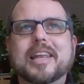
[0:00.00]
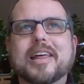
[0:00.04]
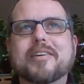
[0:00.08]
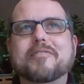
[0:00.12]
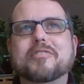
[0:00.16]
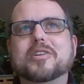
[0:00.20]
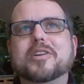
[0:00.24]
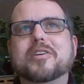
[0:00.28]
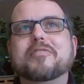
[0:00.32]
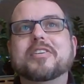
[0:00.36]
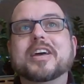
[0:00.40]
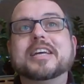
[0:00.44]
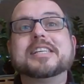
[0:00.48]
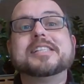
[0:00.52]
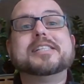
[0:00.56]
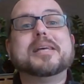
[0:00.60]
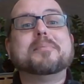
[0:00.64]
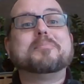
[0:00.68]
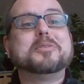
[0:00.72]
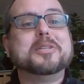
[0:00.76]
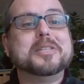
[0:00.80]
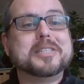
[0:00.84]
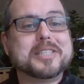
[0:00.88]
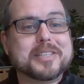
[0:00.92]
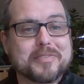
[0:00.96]
level of
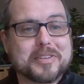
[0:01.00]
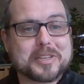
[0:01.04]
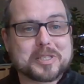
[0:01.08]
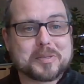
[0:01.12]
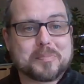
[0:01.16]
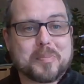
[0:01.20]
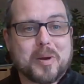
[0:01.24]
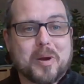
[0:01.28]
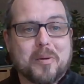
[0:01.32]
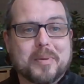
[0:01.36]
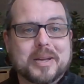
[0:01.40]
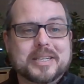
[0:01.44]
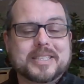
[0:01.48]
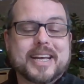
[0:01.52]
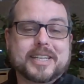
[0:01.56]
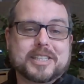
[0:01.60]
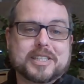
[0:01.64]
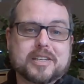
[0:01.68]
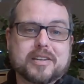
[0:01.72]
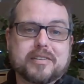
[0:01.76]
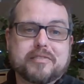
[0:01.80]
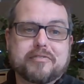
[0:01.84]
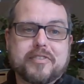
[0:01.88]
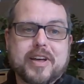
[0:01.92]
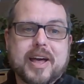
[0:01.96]
acceptance of
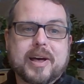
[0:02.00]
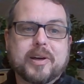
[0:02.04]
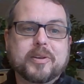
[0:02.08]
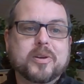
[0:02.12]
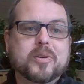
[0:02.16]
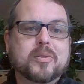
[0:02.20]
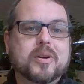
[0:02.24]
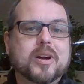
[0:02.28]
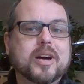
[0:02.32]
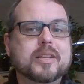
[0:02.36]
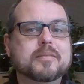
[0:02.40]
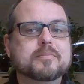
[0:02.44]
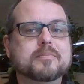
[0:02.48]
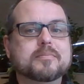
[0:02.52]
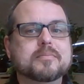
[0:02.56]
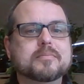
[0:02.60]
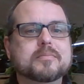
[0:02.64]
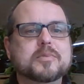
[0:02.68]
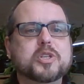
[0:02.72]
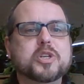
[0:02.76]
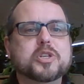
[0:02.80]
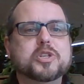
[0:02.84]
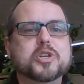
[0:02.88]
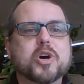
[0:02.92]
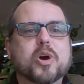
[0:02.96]
experimentation and failure, right?
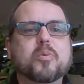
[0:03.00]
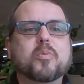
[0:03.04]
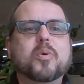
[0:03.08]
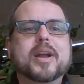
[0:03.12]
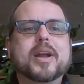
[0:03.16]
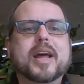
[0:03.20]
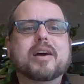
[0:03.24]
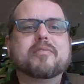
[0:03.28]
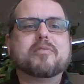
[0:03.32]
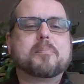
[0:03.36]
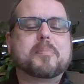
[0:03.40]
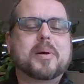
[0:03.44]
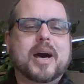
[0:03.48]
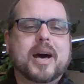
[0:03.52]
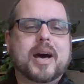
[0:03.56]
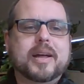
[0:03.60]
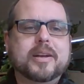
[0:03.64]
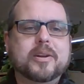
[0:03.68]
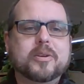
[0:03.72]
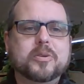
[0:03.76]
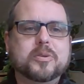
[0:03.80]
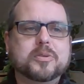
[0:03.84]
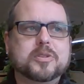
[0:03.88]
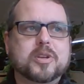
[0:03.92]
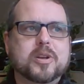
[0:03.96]
you don't want to have a
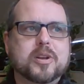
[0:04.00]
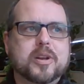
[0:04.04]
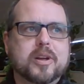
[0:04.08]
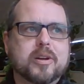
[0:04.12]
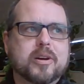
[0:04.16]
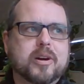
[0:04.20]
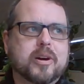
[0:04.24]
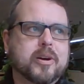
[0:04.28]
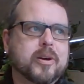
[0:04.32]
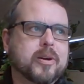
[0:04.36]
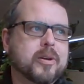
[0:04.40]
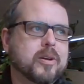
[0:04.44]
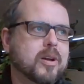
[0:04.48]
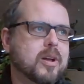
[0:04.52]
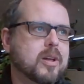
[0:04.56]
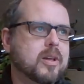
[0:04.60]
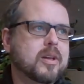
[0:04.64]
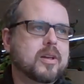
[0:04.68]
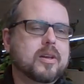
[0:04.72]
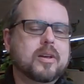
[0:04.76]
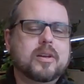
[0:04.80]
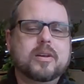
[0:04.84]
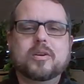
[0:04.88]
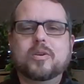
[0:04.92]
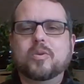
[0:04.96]
partner who's going to go,
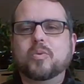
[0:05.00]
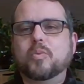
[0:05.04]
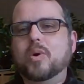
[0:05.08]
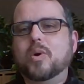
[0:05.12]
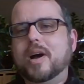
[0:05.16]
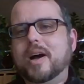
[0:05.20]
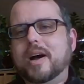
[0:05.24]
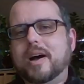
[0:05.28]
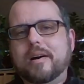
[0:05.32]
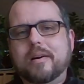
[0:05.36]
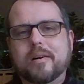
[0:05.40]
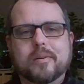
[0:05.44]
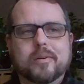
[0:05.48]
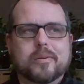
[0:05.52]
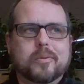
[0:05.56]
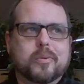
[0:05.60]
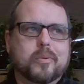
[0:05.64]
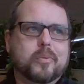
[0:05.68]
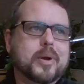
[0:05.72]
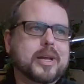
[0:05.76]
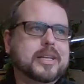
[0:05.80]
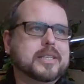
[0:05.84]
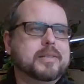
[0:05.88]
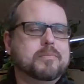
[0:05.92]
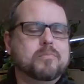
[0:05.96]

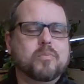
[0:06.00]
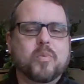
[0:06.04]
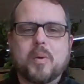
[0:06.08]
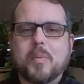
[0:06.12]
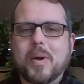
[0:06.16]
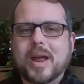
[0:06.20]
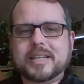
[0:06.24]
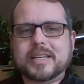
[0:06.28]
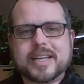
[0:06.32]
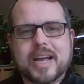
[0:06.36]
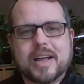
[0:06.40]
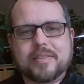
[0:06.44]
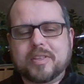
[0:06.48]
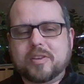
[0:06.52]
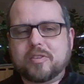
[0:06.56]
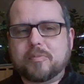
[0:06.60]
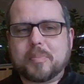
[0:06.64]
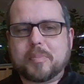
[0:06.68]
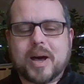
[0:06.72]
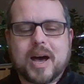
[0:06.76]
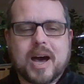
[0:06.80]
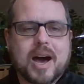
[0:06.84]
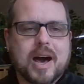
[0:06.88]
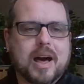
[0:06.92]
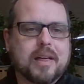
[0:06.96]
well, we, we went down
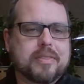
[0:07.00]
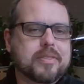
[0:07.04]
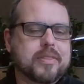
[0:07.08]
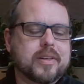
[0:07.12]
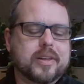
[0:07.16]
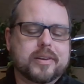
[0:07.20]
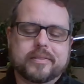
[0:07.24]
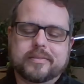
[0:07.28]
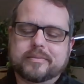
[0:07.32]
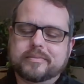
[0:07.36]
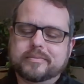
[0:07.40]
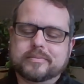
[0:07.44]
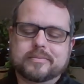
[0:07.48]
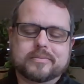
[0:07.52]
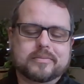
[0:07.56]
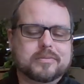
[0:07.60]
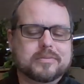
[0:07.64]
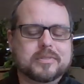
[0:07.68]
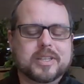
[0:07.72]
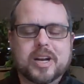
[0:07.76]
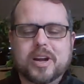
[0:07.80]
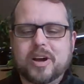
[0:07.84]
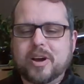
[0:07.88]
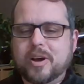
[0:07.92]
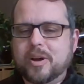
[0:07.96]
this path
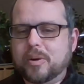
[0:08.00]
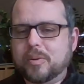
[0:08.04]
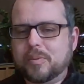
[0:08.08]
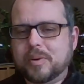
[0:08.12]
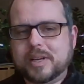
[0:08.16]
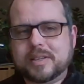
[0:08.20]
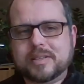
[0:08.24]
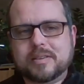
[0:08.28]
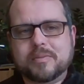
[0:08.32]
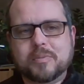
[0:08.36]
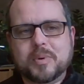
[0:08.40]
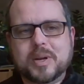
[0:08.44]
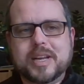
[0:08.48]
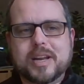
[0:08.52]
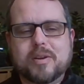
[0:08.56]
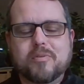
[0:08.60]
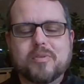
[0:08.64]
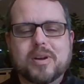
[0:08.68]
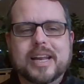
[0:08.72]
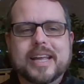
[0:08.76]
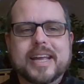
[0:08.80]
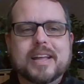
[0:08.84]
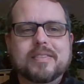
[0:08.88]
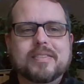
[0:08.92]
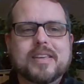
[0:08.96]
and, you know, we, we
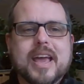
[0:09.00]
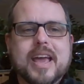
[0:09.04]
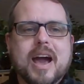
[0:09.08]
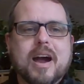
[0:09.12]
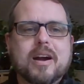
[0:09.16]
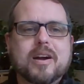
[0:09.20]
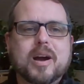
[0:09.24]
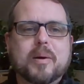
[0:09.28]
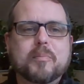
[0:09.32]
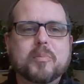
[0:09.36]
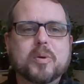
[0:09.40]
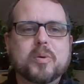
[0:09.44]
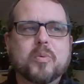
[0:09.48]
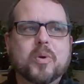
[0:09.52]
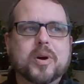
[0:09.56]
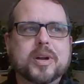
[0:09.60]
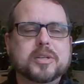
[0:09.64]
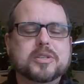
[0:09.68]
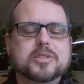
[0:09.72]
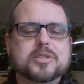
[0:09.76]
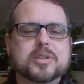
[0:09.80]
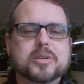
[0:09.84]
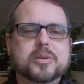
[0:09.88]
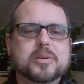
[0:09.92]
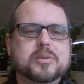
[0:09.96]
didn't really get the outcome we
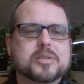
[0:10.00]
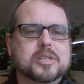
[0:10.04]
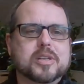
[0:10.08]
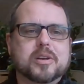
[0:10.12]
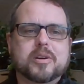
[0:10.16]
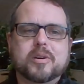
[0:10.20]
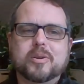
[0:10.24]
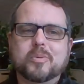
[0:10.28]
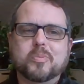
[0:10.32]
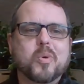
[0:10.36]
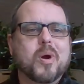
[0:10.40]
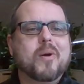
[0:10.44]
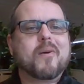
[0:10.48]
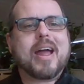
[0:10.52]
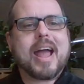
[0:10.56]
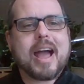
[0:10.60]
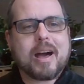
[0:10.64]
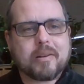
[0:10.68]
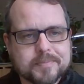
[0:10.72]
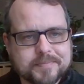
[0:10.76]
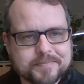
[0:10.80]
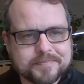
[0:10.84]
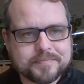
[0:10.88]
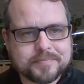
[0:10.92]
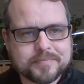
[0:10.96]
wanted to, so we're
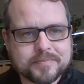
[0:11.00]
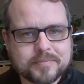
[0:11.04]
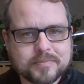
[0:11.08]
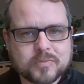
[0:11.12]
out,